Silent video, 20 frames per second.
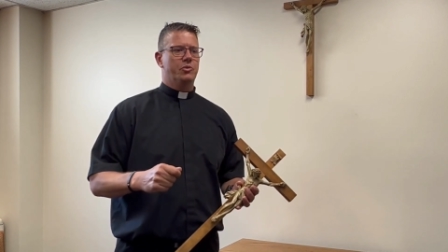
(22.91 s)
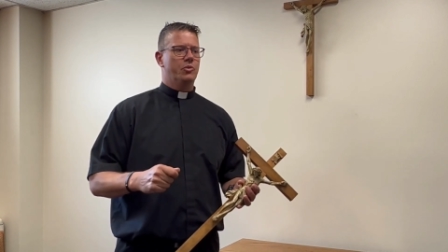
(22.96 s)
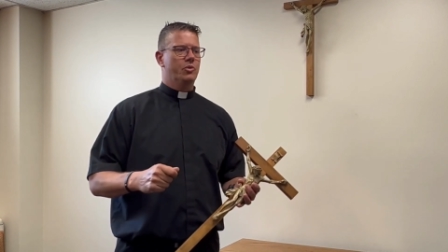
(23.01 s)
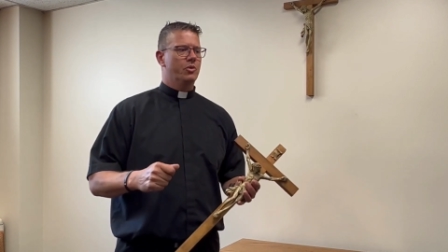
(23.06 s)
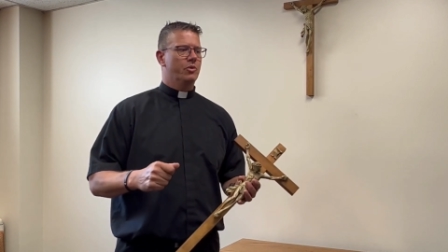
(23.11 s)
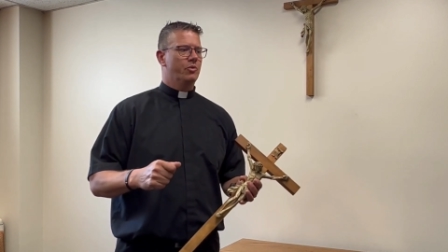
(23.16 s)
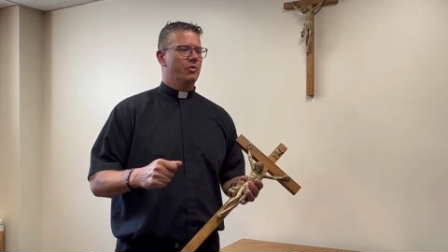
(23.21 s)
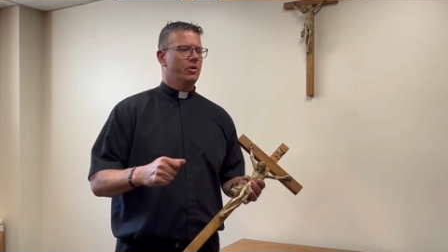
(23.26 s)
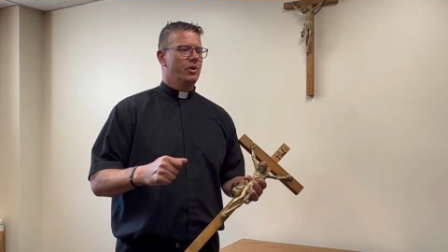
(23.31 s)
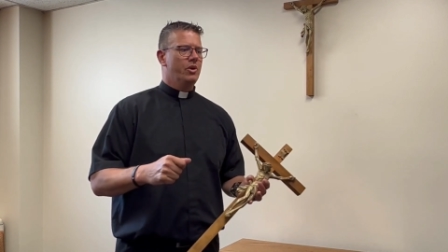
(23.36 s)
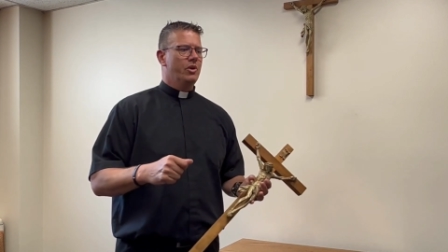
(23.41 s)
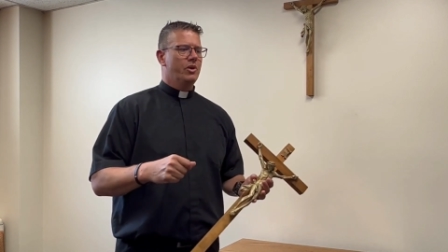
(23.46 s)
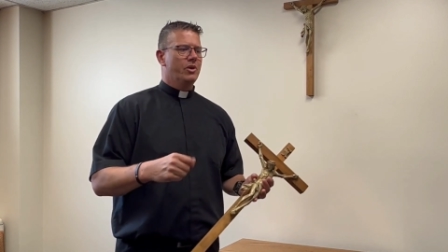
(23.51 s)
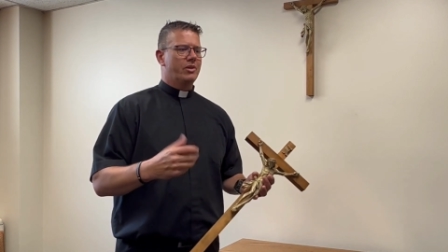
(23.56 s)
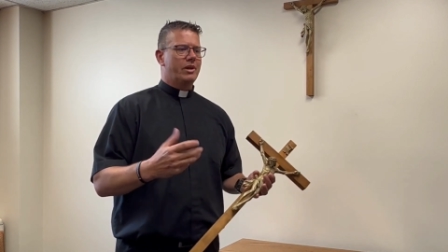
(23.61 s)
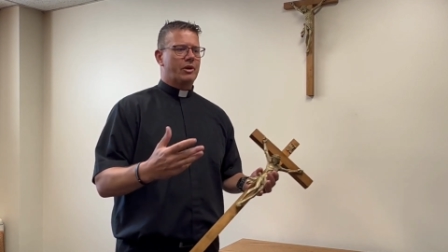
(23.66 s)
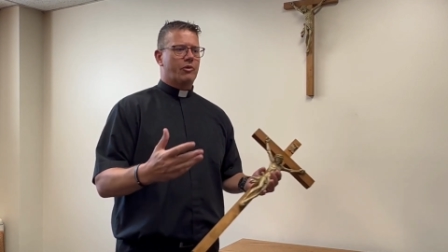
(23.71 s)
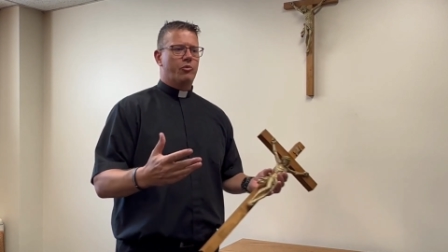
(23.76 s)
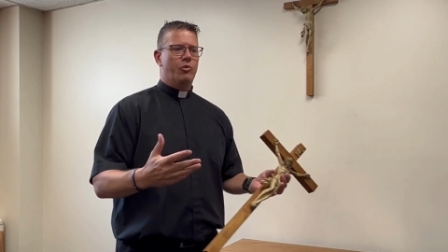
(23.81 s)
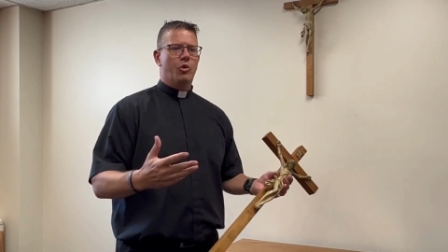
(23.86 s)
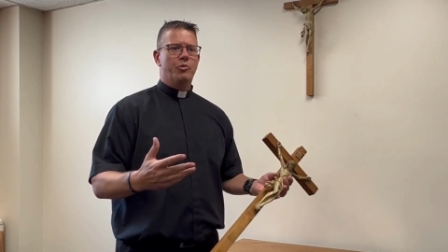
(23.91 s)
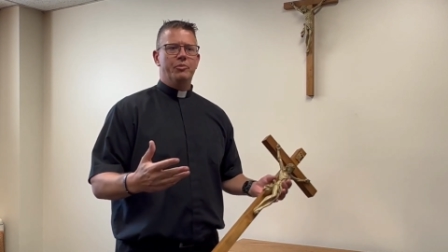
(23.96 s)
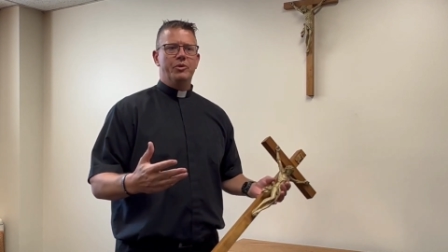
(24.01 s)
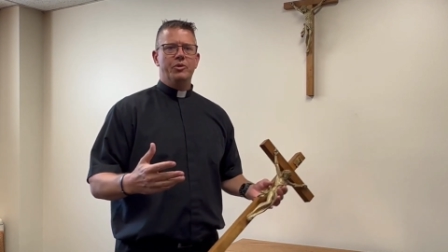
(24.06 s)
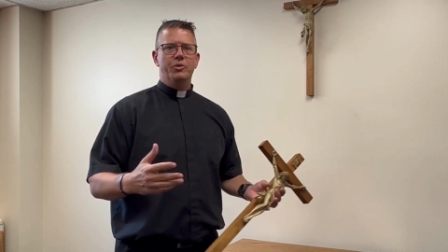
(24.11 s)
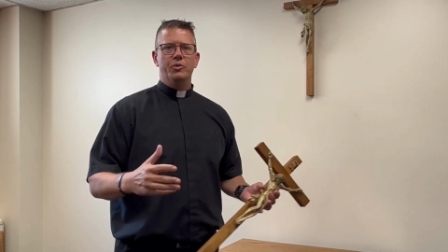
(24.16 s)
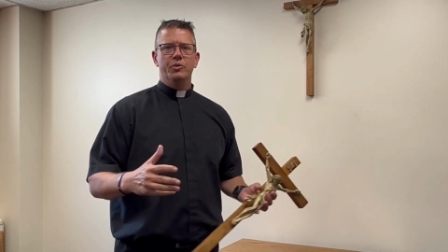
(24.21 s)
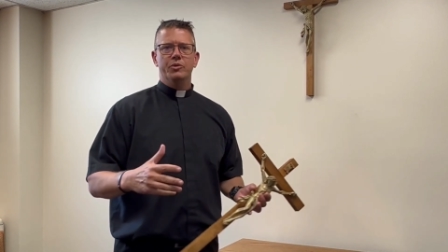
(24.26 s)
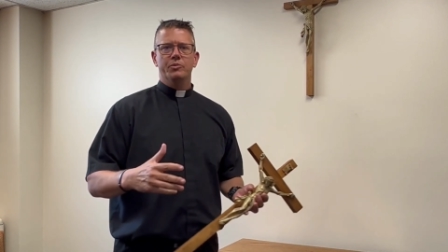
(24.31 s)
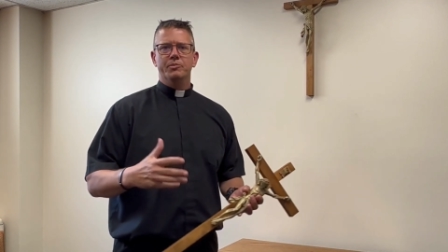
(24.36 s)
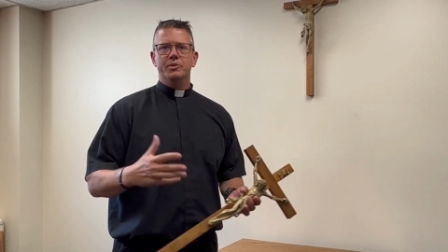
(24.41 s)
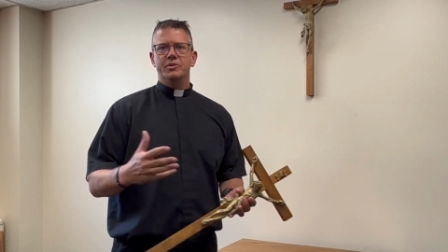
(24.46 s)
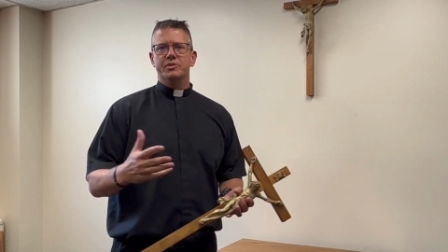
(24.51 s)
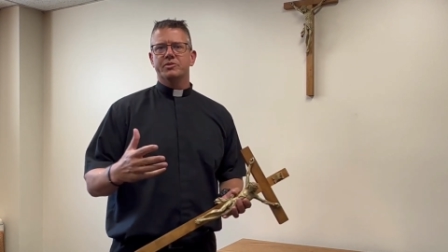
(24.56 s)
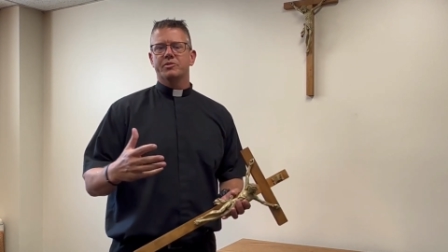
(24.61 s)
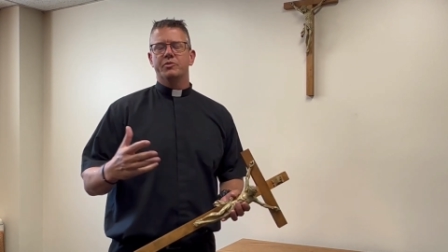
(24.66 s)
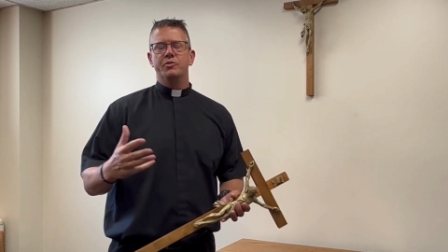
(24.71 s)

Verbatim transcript: or like Roman numerals,